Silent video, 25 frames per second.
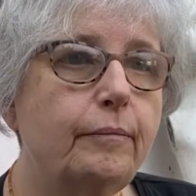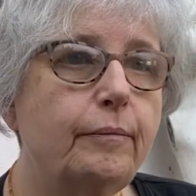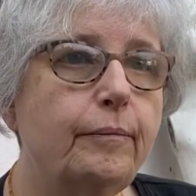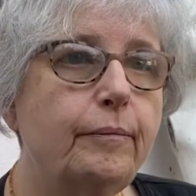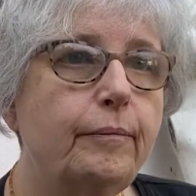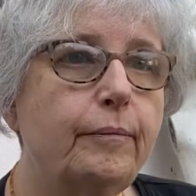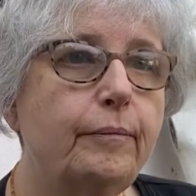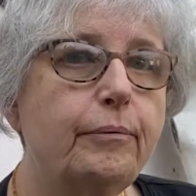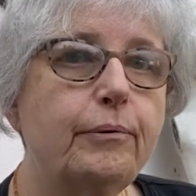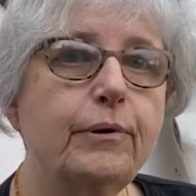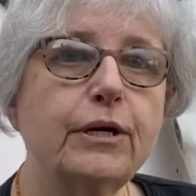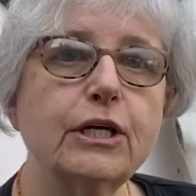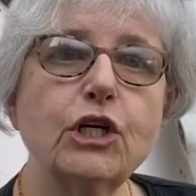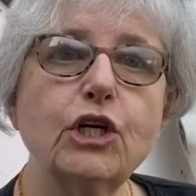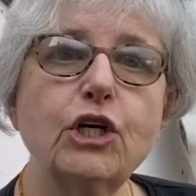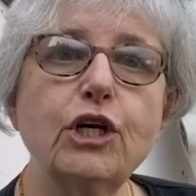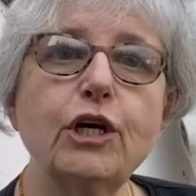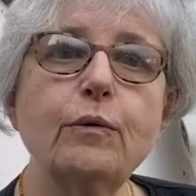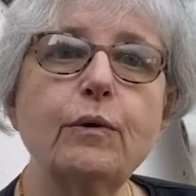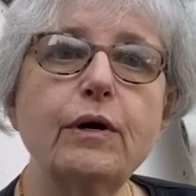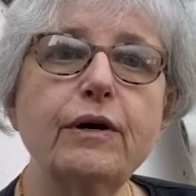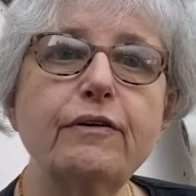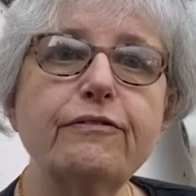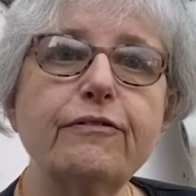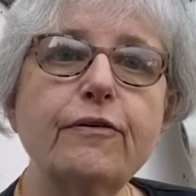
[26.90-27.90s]

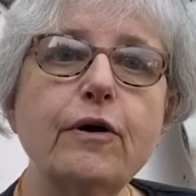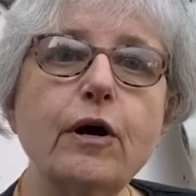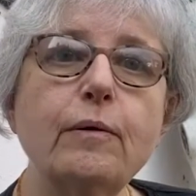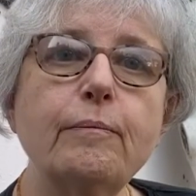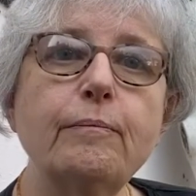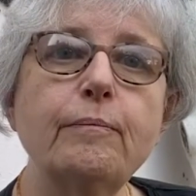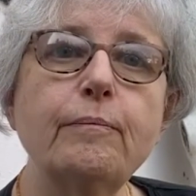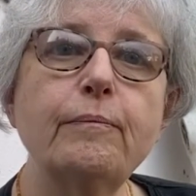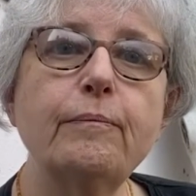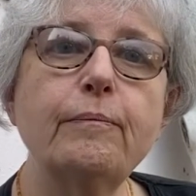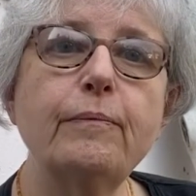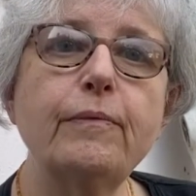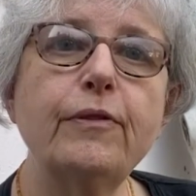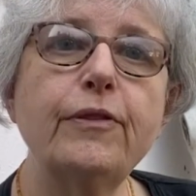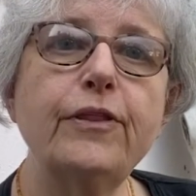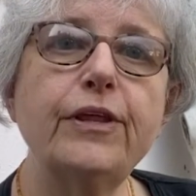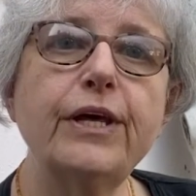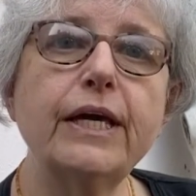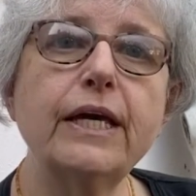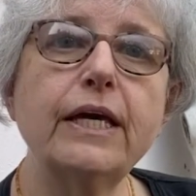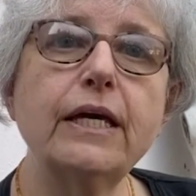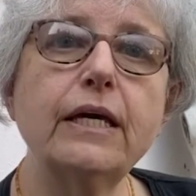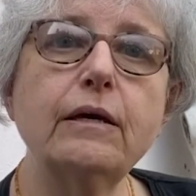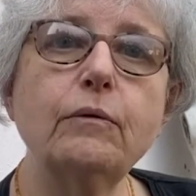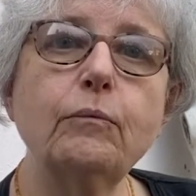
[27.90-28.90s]
procure from
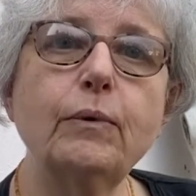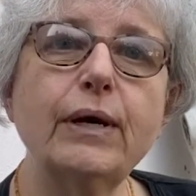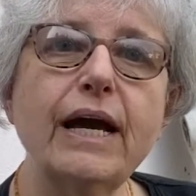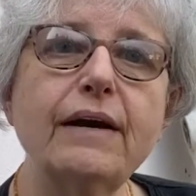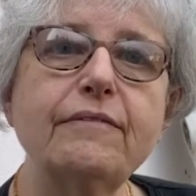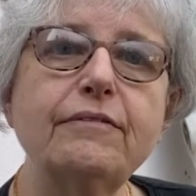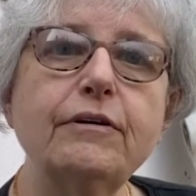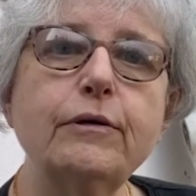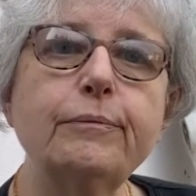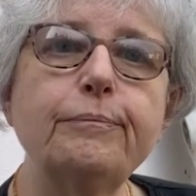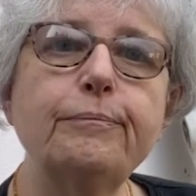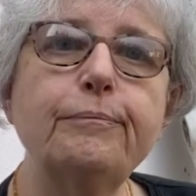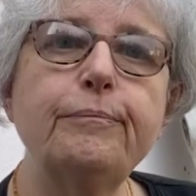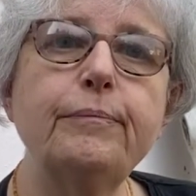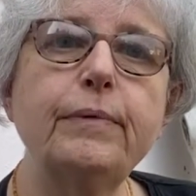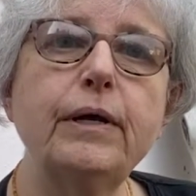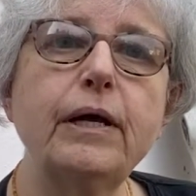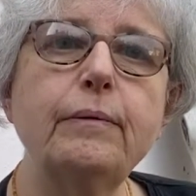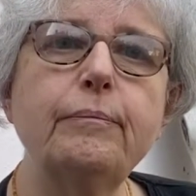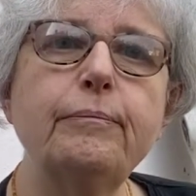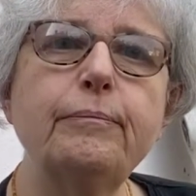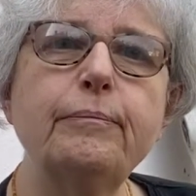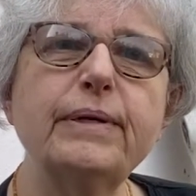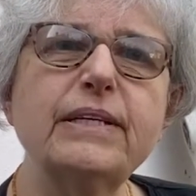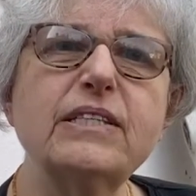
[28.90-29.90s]
we have a
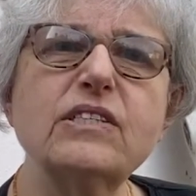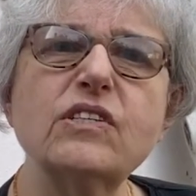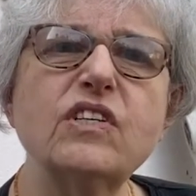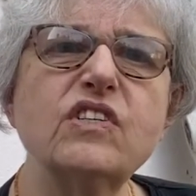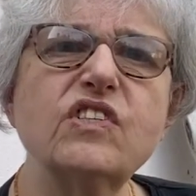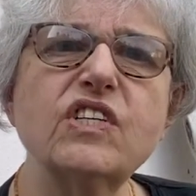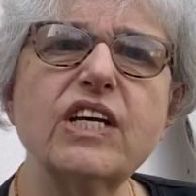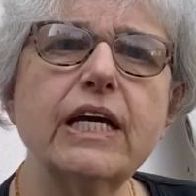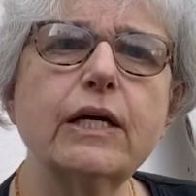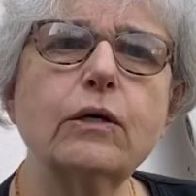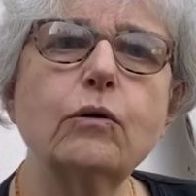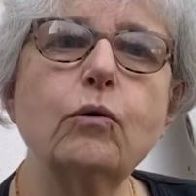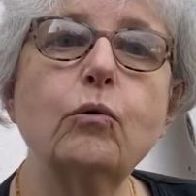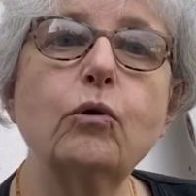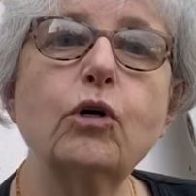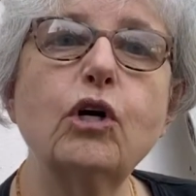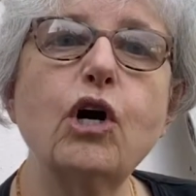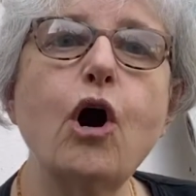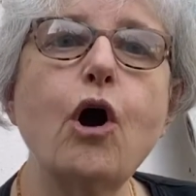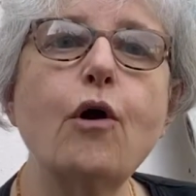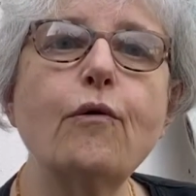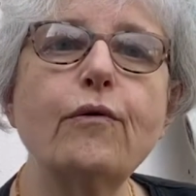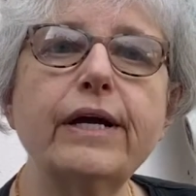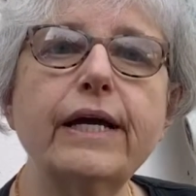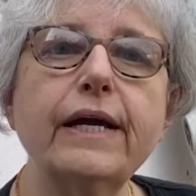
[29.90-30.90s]
business here called
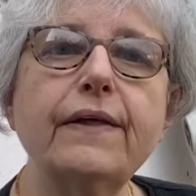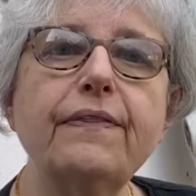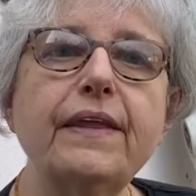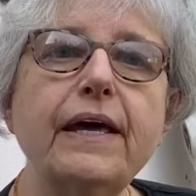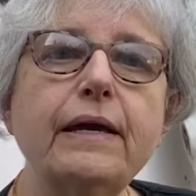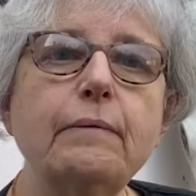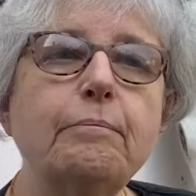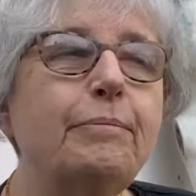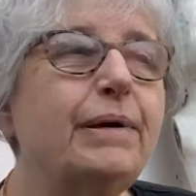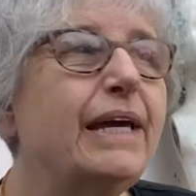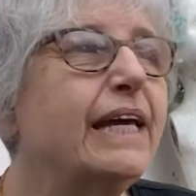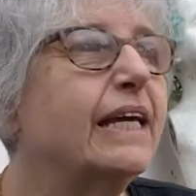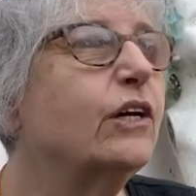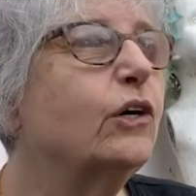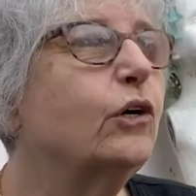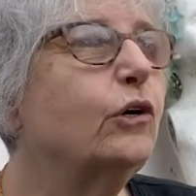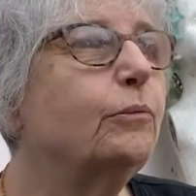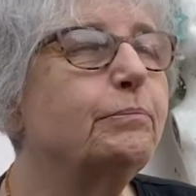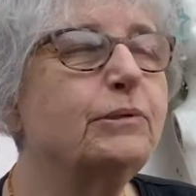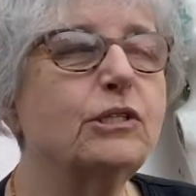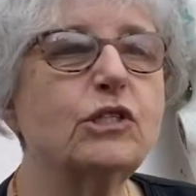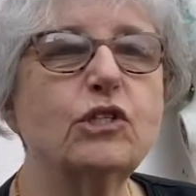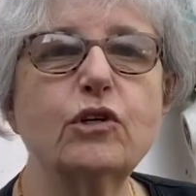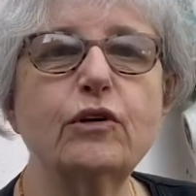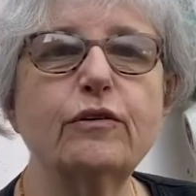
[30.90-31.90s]
Corrie, and they pick
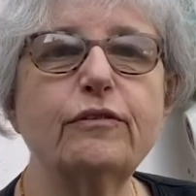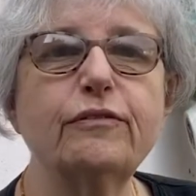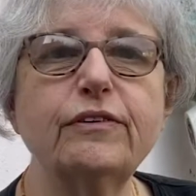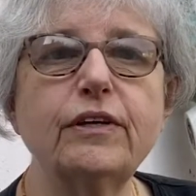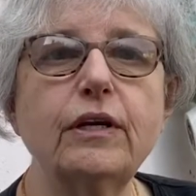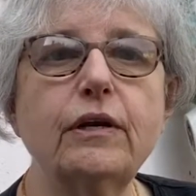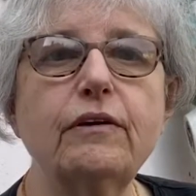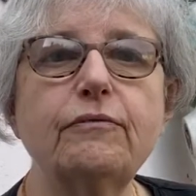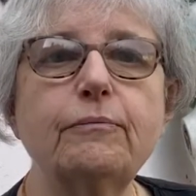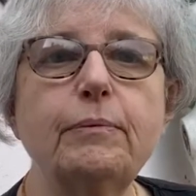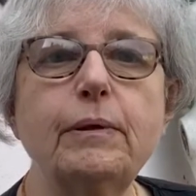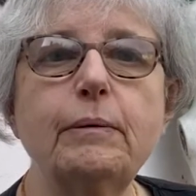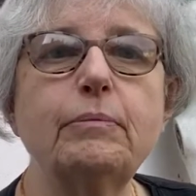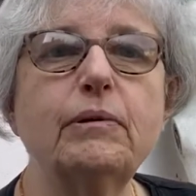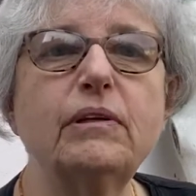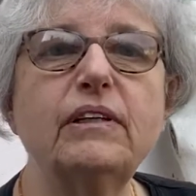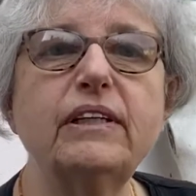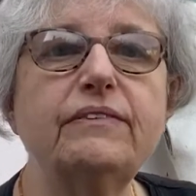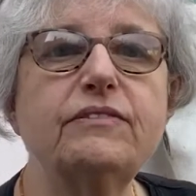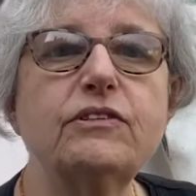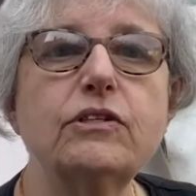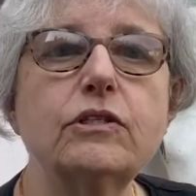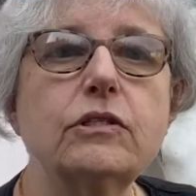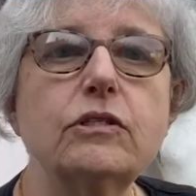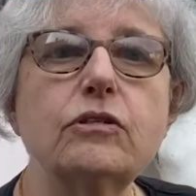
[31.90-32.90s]
up stuff, you know, if people
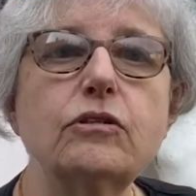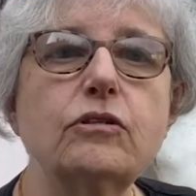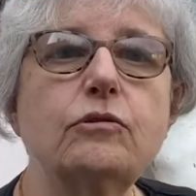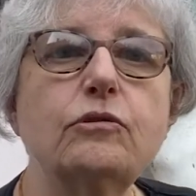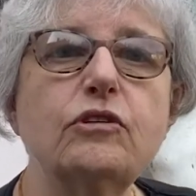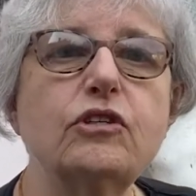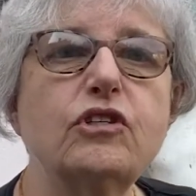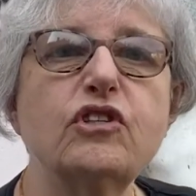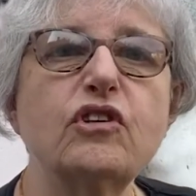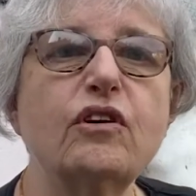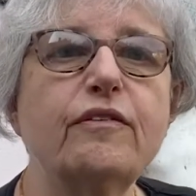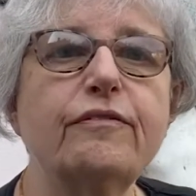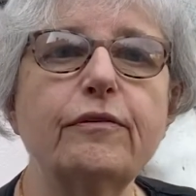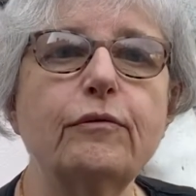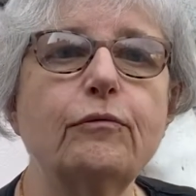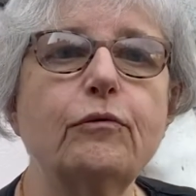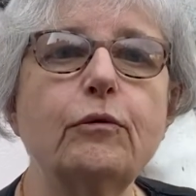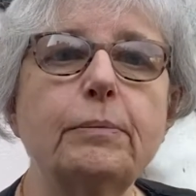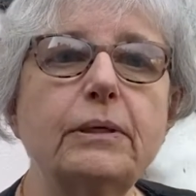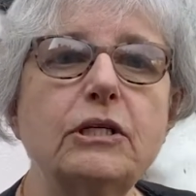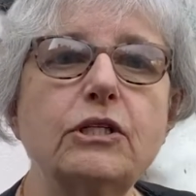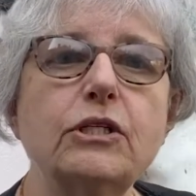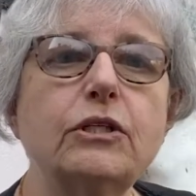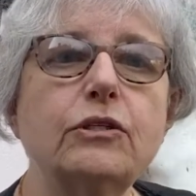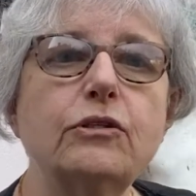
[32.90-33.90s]
leave stuff and
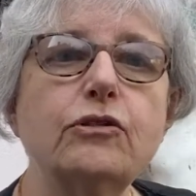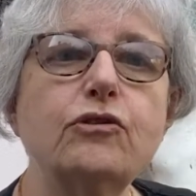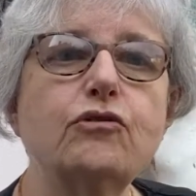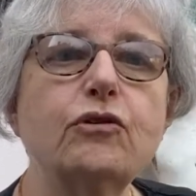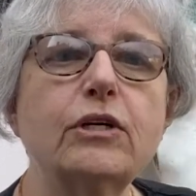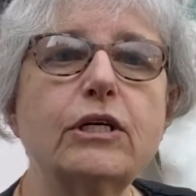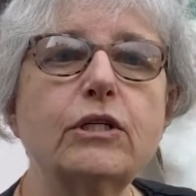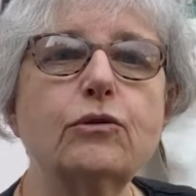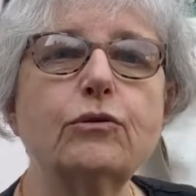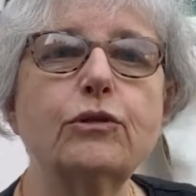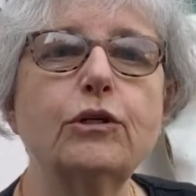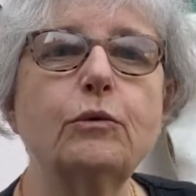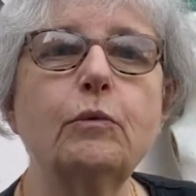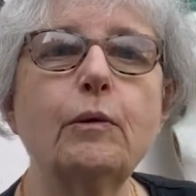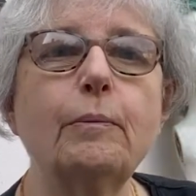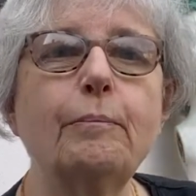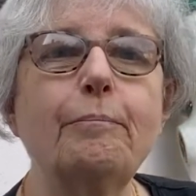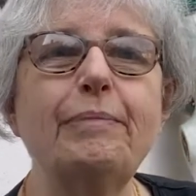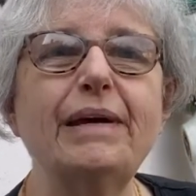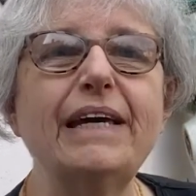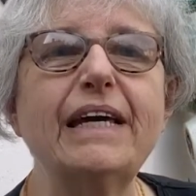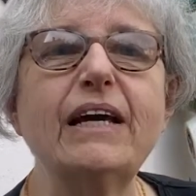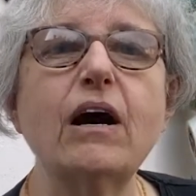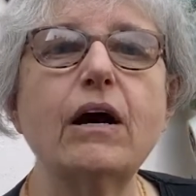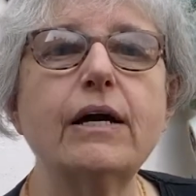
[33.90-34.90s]
rubbish in the street, or you want
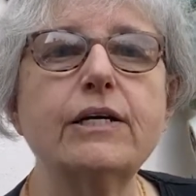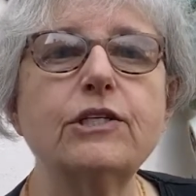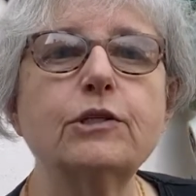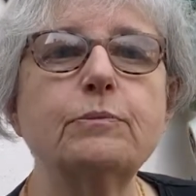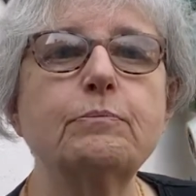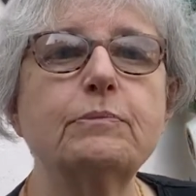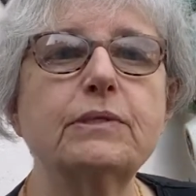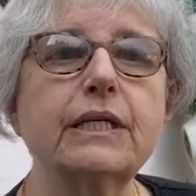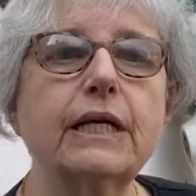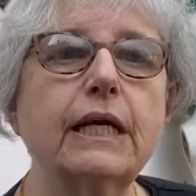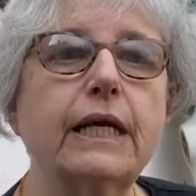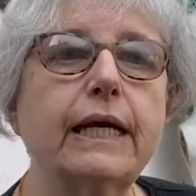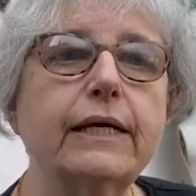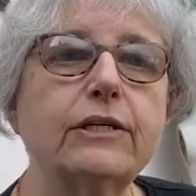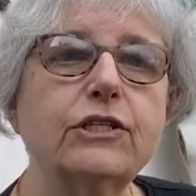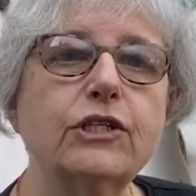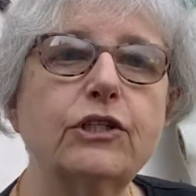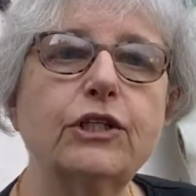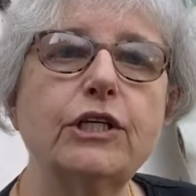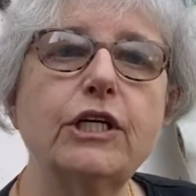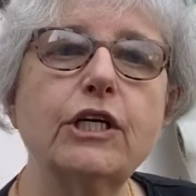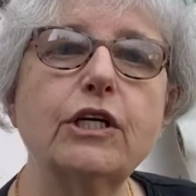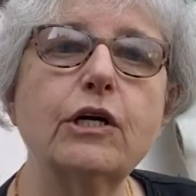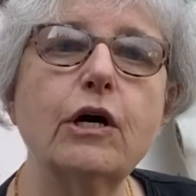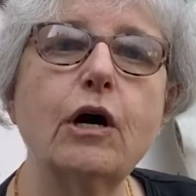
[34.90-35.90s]
big items collected
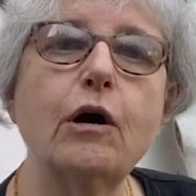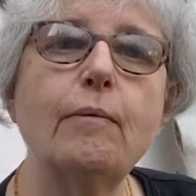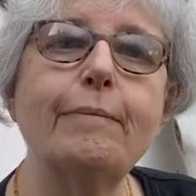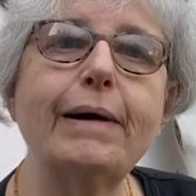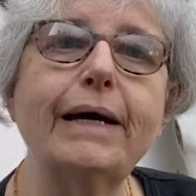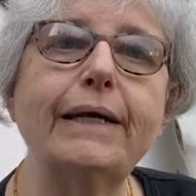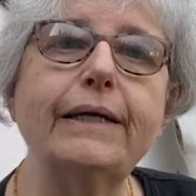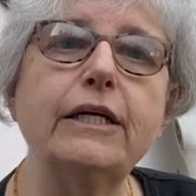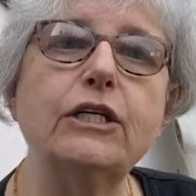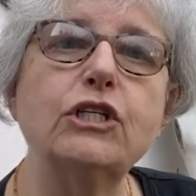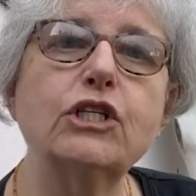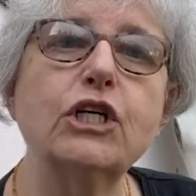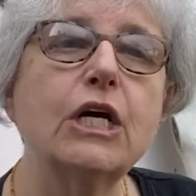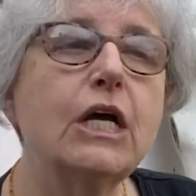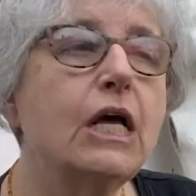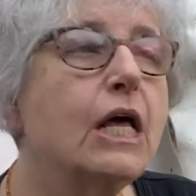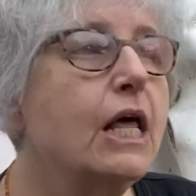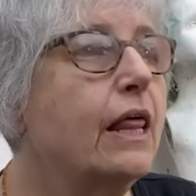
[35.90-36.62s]
that you can't manage,